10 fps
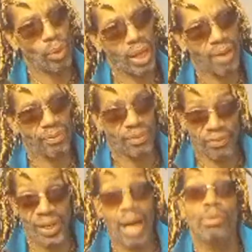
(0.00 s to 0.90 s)
we have the
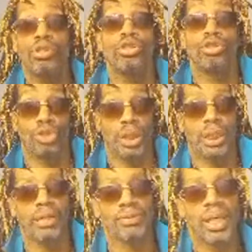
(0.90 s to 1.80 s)
flower children
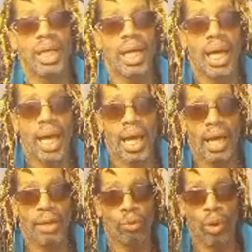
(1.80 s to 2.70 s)
left.
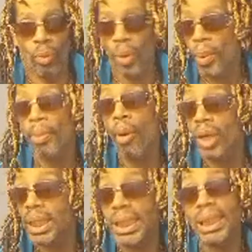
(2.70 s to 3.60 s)
And when we were born in the